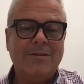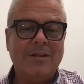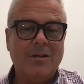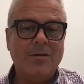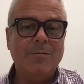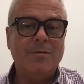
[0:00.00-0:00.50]
the
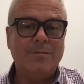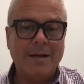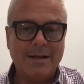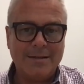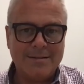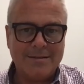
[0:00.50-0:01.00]
human
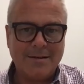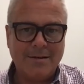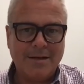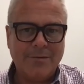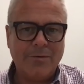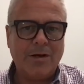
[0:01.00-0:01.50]
race,
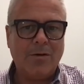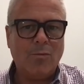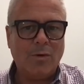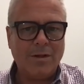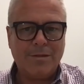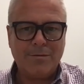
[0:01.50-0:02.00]
we all
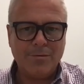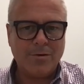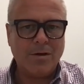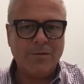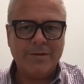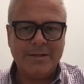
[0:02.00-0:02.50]
went through
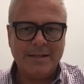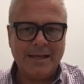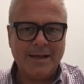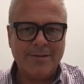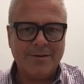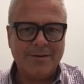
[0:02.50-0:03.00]
COVID
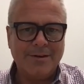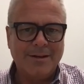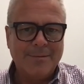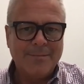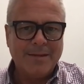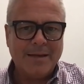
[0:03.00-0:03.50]
together
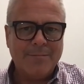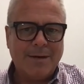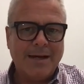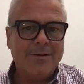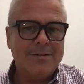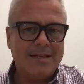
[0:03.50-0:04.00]
and
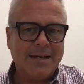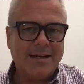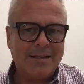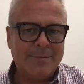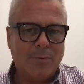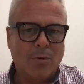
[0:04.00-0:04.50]
biotech
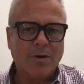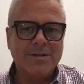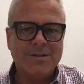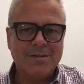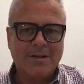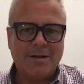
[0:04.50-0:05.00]
and the
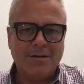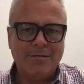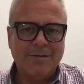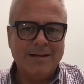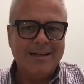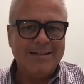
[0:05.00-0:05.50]
importance of
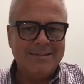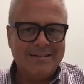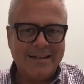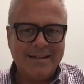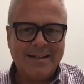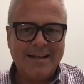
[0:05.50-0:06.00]

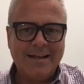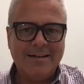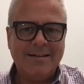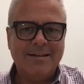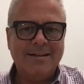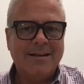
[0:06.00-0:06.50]

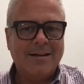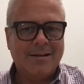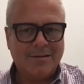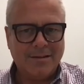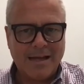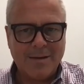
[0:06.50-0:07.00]
dedicated,
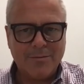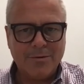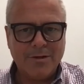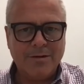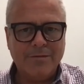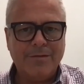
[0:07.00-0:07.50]

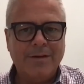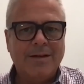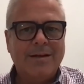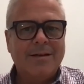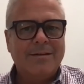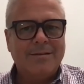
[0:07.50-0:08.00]
collaborative,
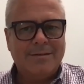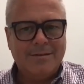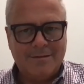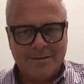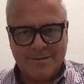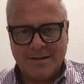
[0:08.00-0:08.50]

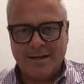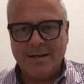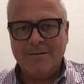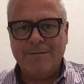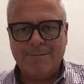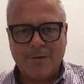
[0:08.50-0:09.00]

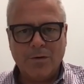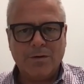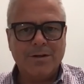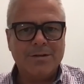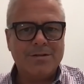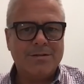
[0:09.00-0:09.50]
design
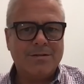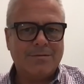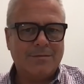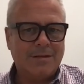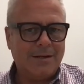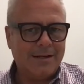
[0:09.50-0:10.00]
focused,
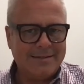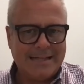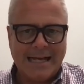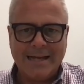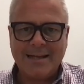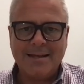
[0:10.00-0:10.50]
you know,
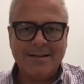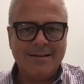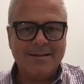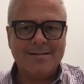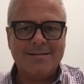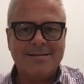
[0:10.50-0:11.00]
attacking
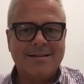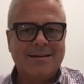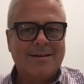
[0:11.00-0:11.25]
this